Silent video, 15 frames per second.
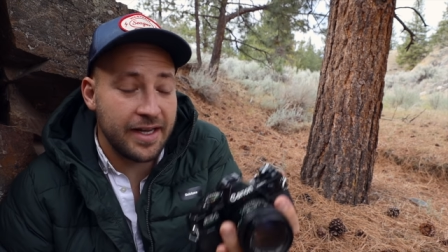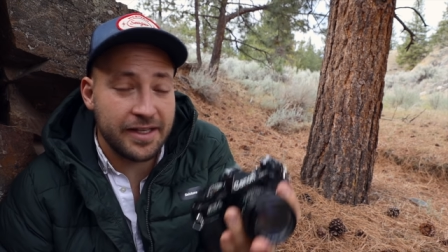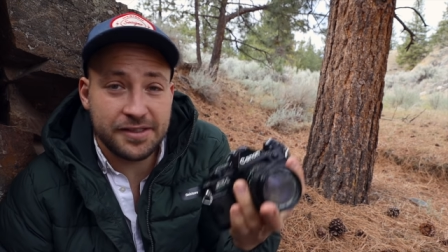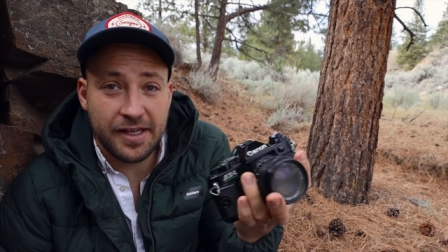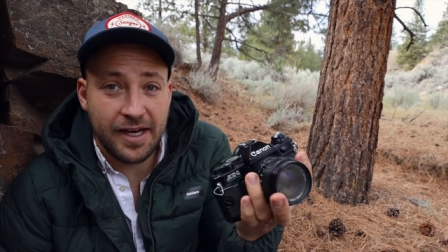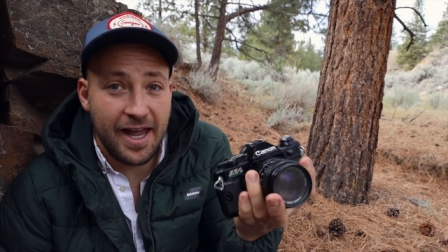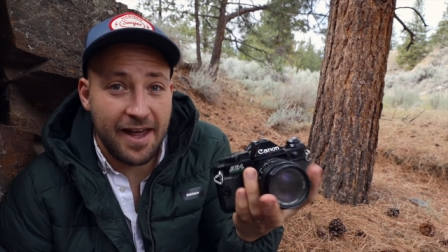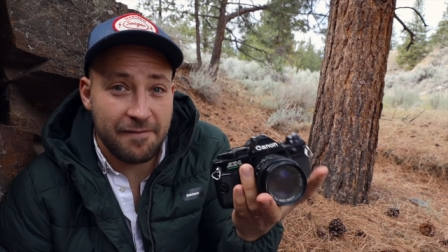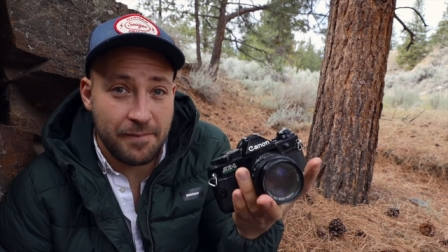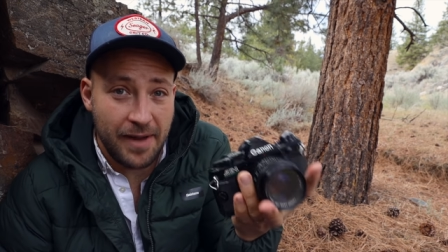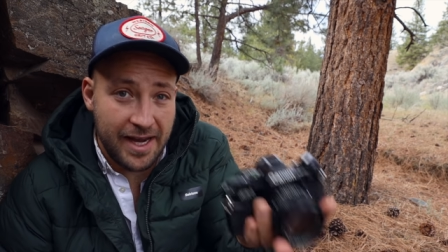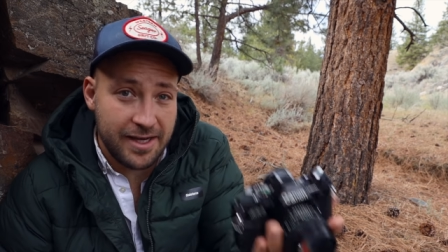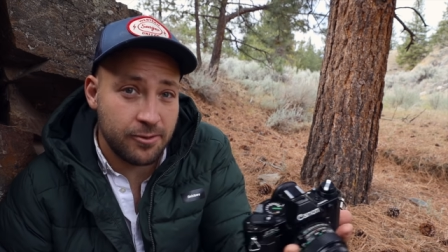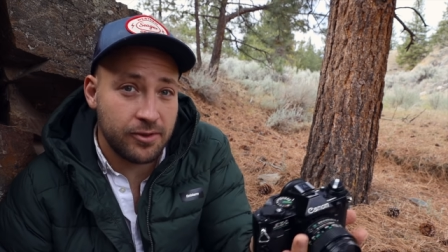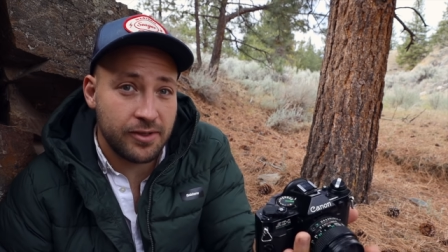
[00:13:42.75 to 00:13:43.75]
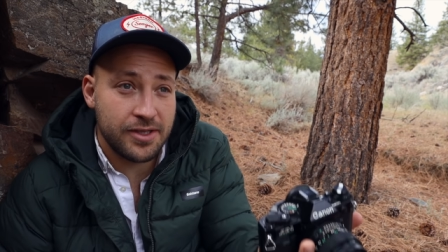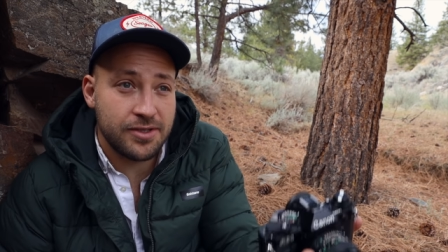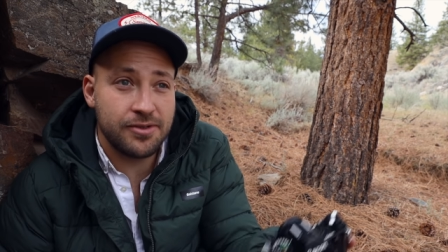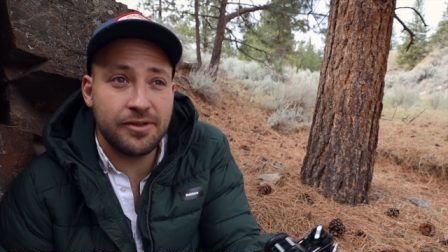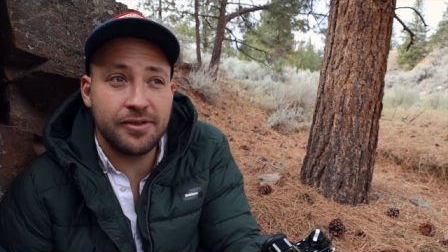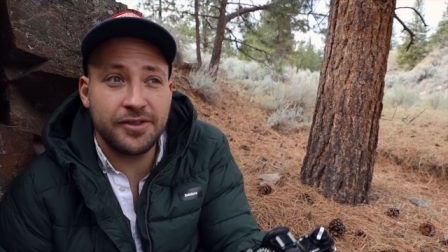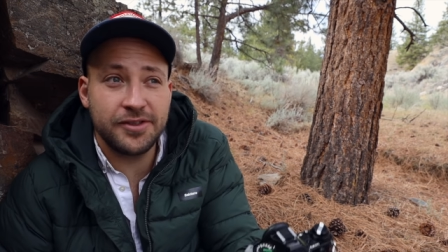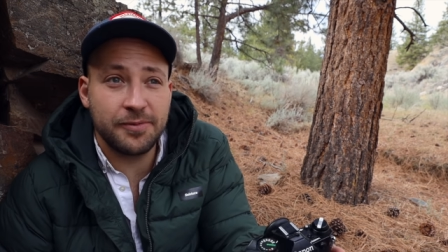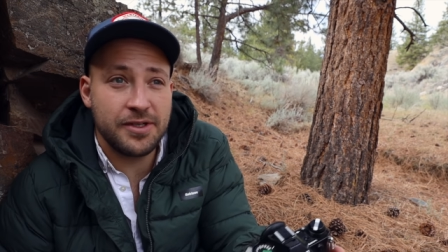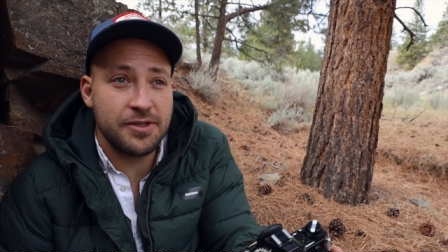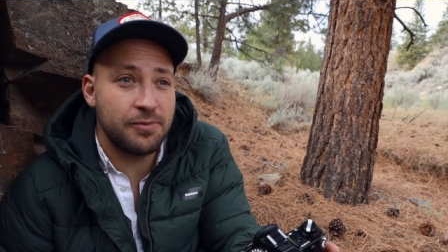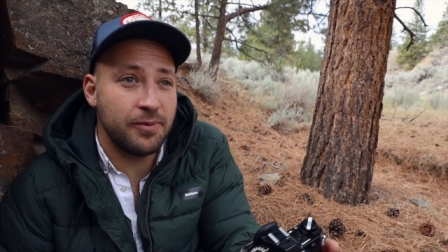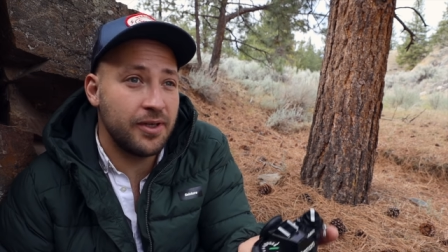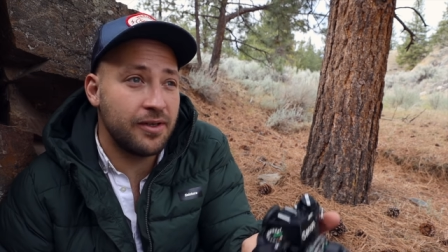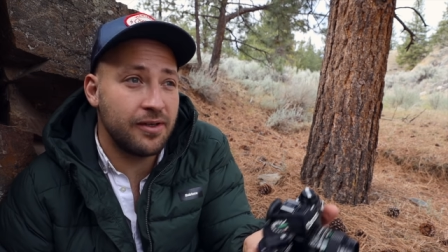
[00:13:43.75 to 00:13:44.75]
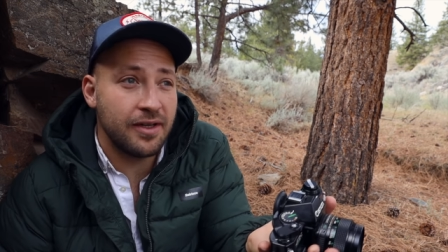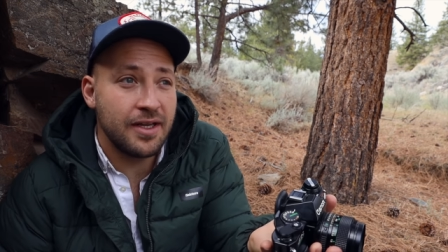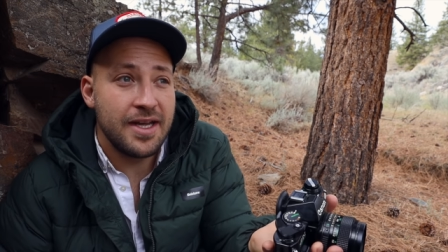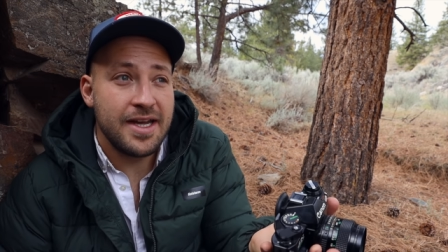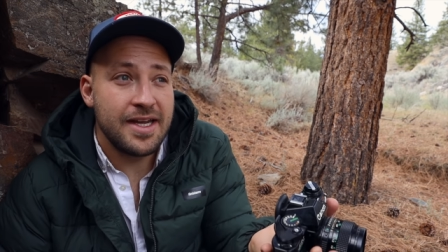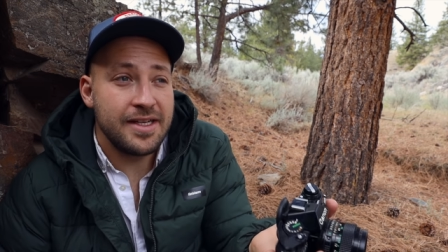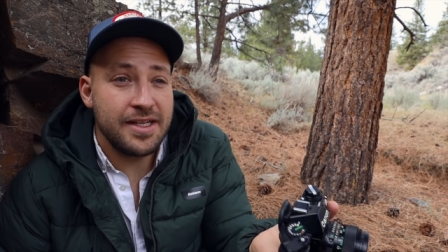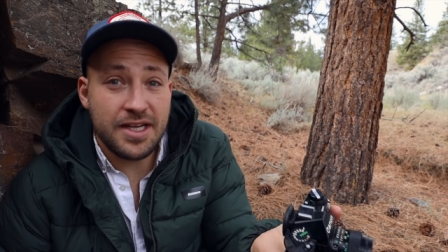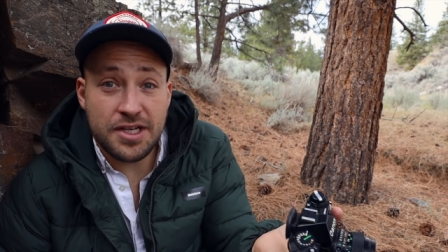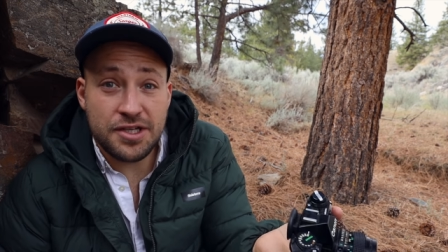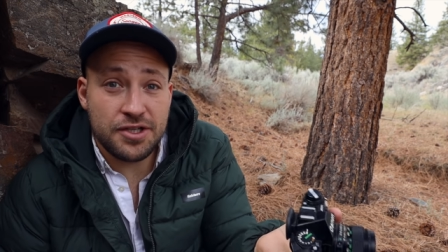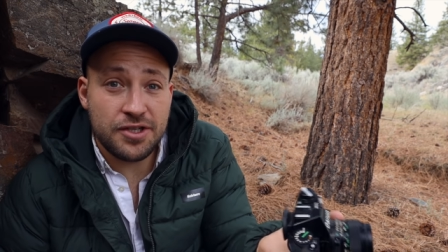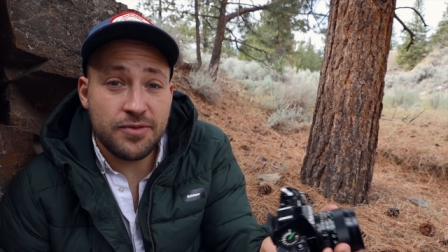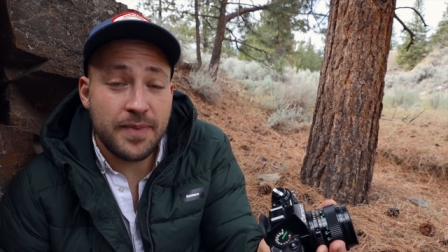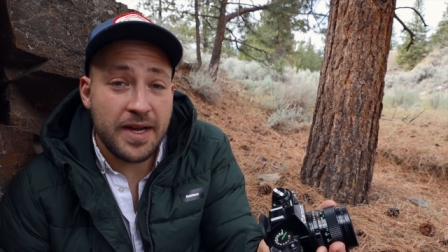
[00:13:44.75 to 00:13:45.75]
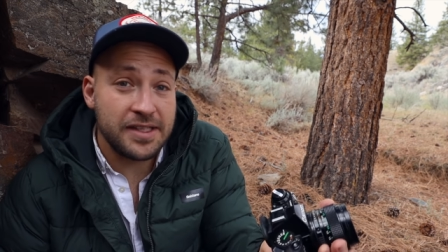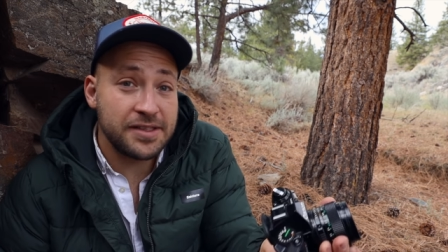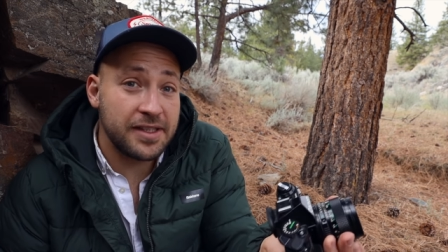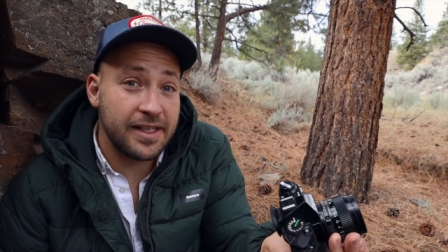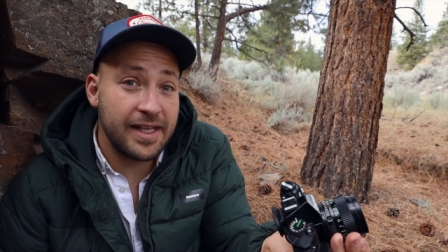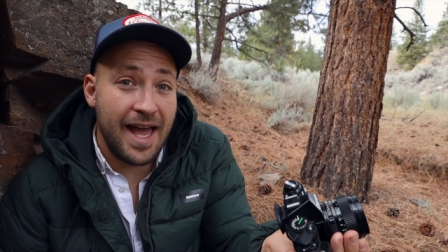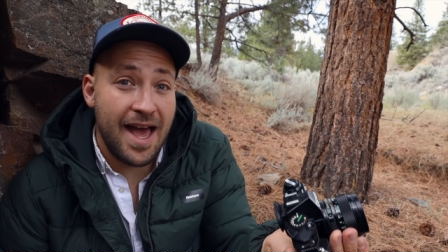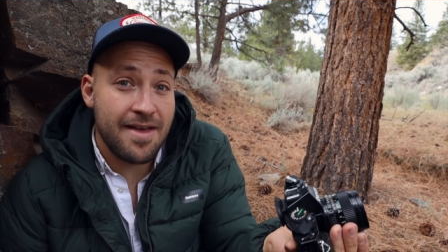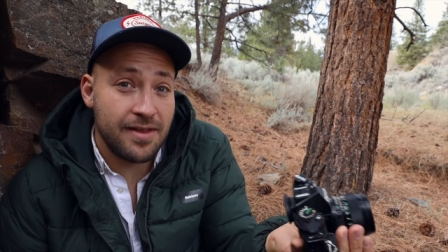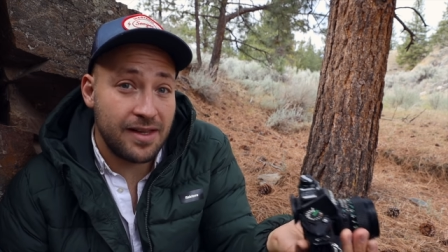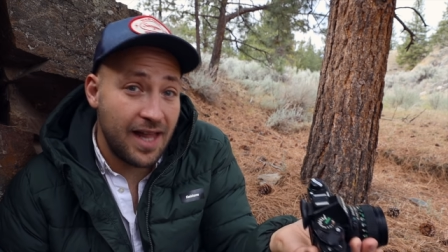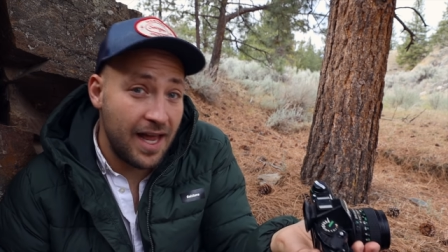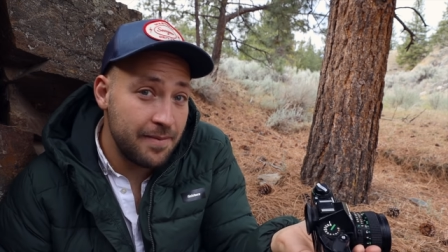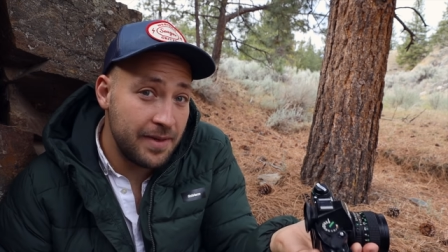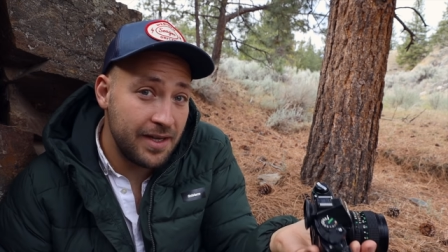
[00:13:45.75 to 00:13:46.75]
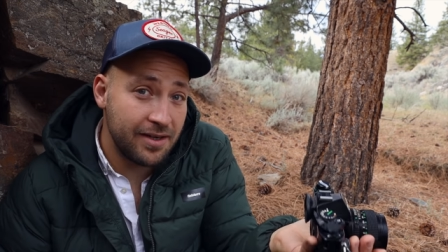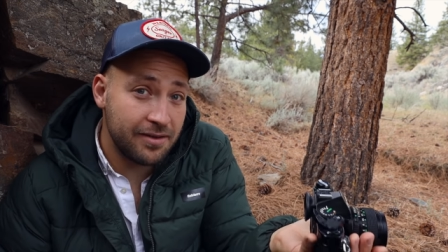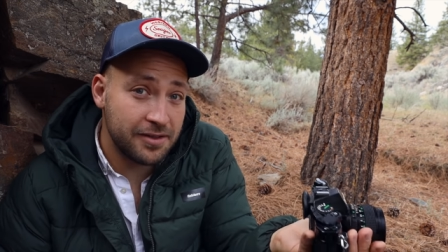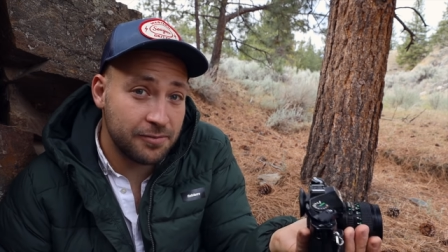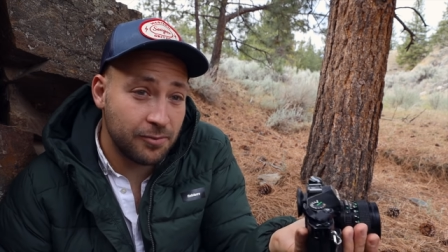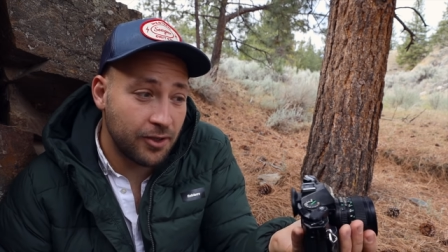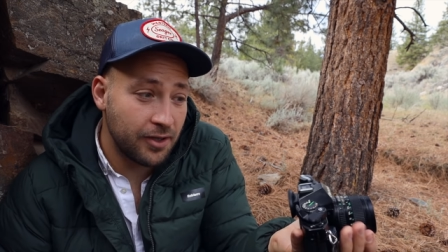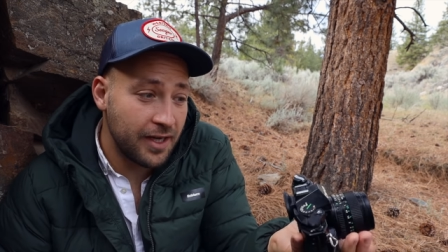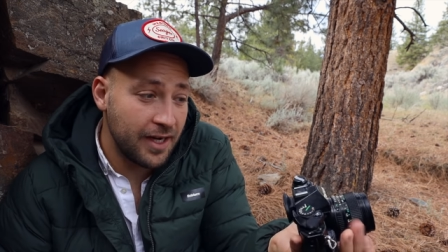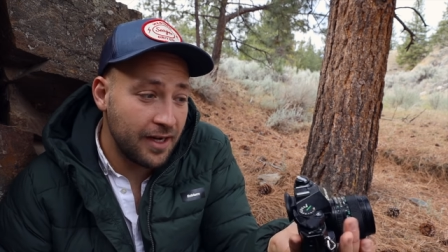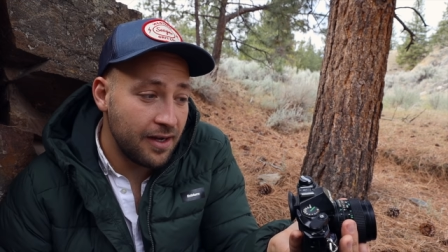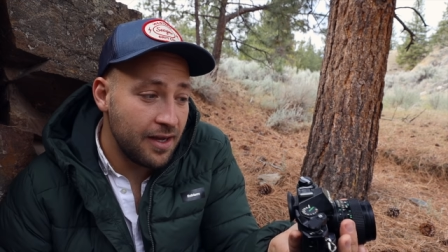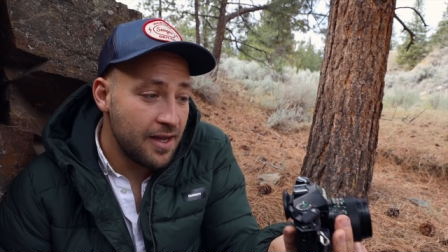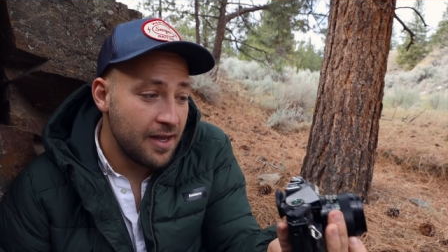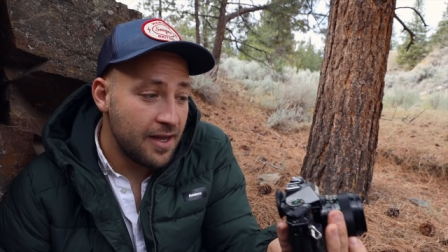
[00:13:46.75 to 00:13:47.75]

It's going to have manual controls, which will teach you basically how the light meter is working.